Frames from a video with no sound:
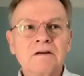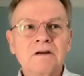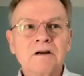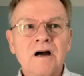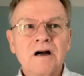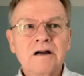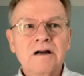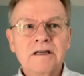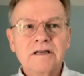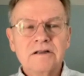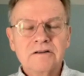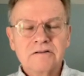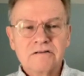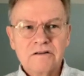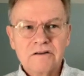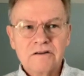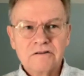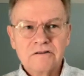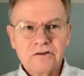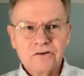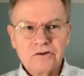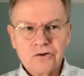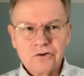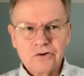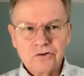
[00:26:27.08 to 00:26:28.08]

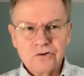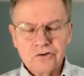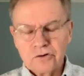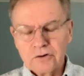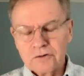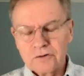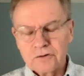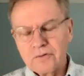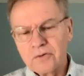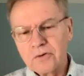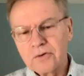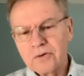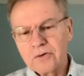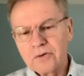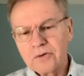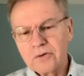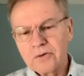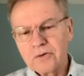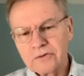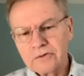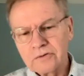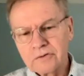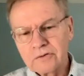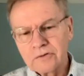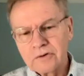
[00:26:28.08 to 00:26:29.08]
institutional
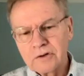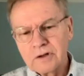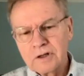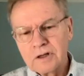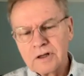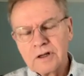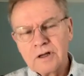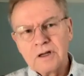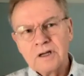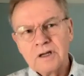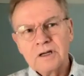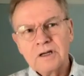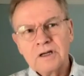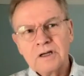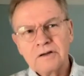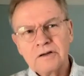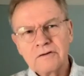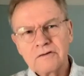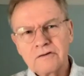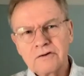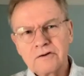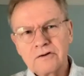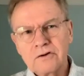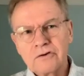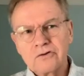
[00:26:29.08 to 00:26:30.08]
forces,
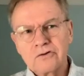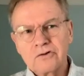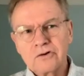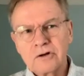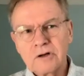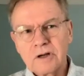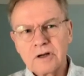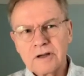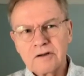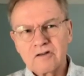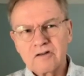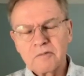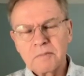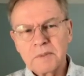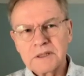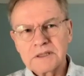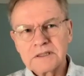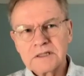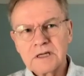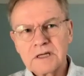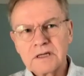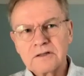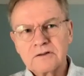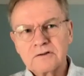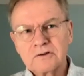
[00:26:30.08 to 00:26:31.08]
institutional
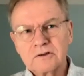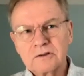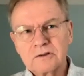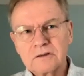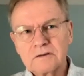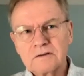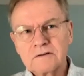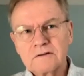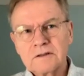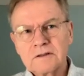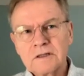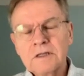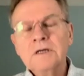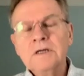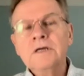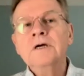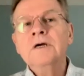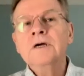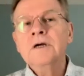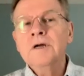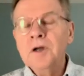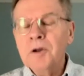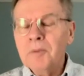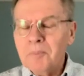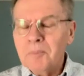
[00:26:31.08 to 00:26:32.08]
expectations.
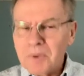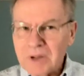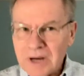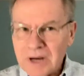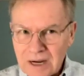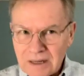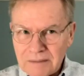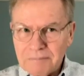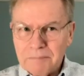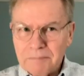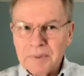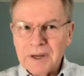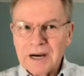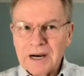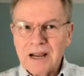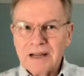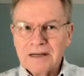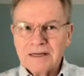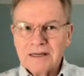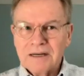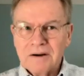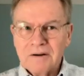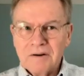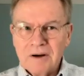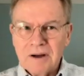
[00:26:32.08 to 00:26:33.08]

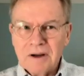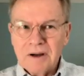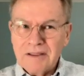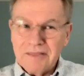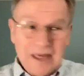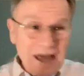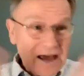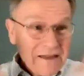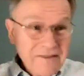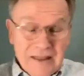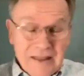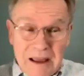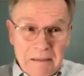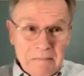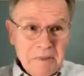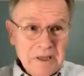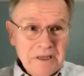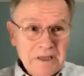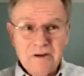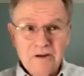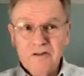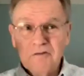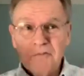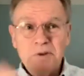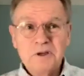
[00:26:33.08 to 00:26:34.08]
And that may
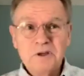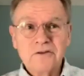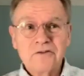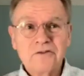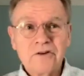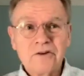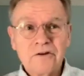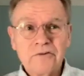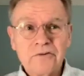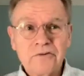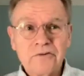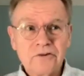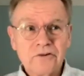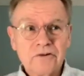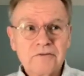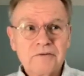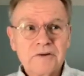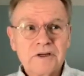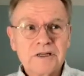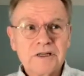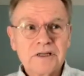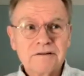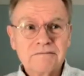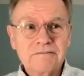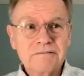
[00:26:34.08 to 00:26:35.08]
just be a
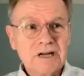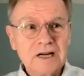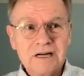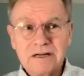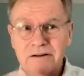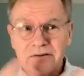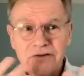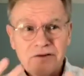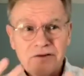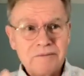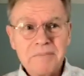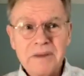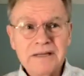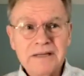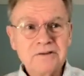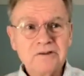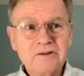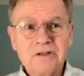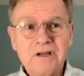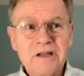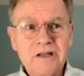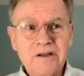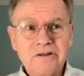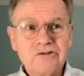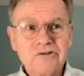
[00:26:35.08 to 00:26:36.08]
self-serving kind of
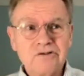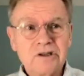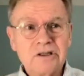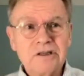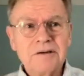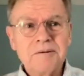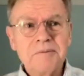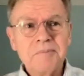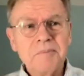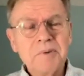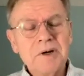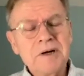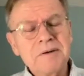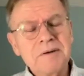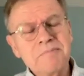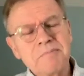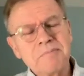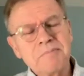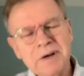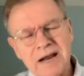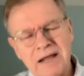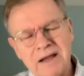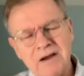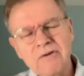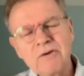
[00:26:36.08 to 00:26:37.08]
imagination.
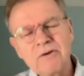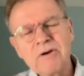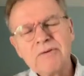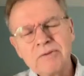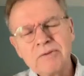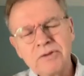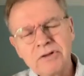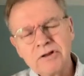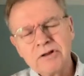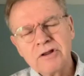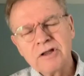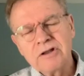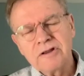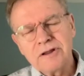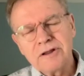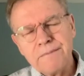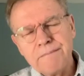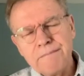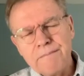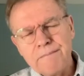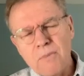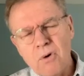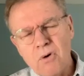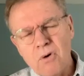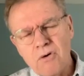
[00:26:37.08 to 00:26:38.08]
But I agree with you that the
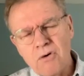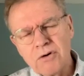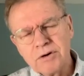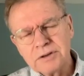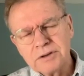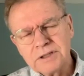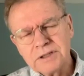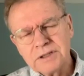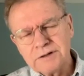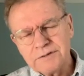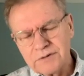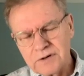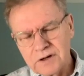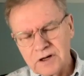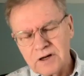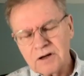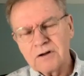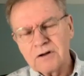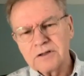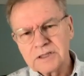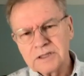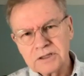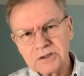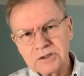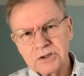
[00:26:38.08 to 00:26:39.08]
more
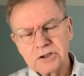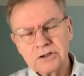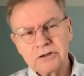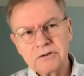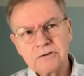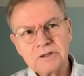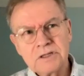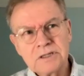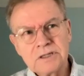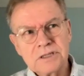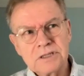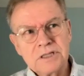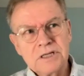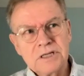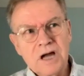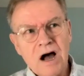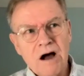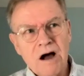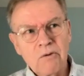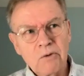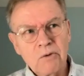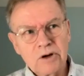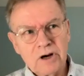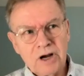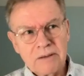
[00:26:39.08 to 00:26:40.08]
difficult issue is
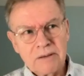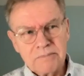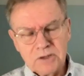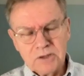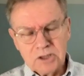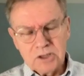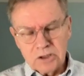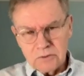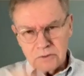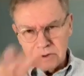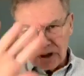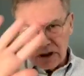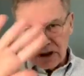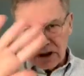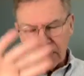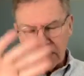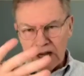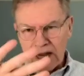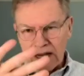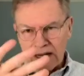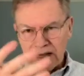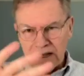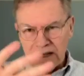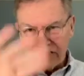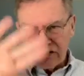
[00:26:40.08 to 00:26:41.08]
not what I'm doing,
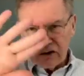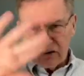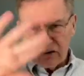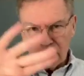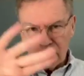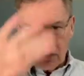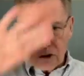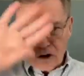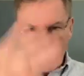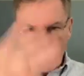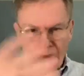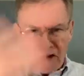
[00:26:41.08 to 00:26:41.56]
as it were,